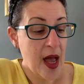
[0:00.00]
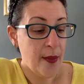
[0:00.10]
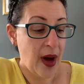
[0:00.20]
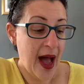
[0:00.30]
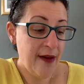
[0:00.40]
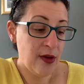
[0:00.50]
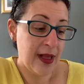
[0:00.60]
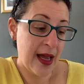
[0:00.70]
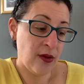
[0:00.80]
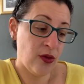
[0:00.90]
But I would
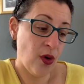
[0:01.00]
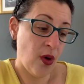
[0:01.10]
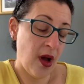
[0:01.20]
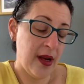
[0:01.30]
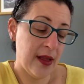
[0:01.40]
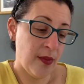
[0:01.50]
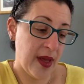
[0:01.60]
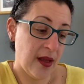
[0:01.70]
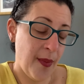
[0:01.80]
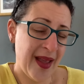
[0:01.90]
like to talk a little
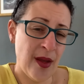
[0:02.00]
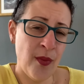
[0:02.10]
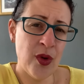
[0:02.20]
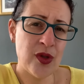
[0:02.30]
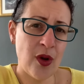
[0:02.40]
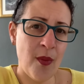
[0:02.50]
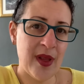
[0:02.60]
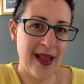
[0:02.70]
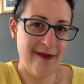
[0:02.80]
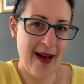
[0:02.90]
bit about the most
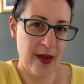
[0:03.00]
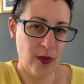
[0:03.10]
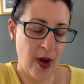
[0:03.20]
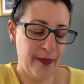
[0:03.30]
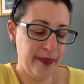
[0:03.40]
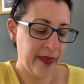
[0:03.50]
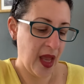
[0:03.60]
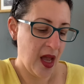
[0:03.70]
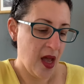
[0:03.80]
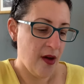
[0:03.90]
commonly found one.
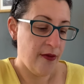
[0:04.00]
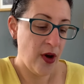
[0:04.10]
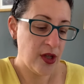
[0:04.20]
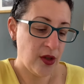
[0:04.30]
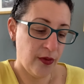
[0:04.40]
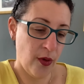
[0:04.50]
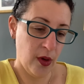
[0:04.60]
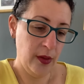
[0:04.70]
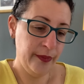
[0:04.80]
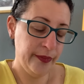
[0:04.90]
First of
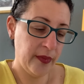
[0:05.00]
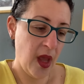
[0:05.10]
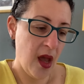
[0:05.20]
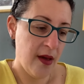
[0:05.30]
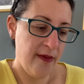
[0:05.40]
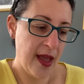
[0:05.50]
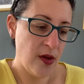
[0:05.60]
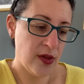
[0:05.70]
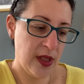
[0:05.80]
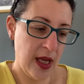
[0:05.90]
all, when
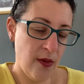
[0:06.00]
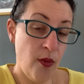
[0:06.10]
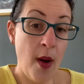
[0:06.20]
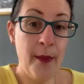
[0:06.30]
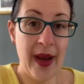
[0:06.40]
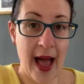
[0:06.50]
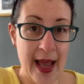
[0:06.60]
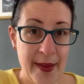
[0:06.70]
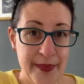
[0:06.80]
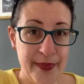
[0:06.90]
you see 1
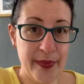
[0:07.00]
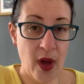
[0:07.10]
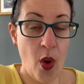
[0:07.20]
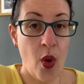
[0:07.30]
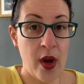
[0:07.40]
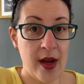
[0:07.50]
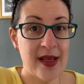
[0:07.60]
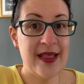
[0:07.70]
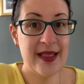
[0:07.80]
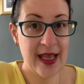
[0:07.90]
ply or
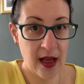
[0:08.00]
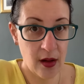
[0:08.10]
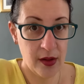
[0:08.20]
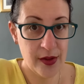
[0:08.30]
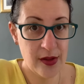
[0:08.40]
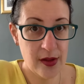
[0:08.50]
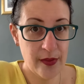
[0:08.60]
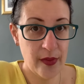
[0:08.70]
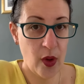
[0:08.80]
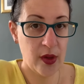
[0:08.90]
singles
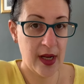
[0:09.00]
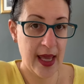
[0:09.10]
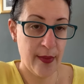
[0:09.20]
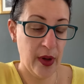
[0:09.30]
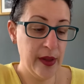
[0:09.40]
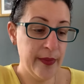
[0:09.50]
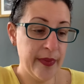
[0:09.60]
on a label,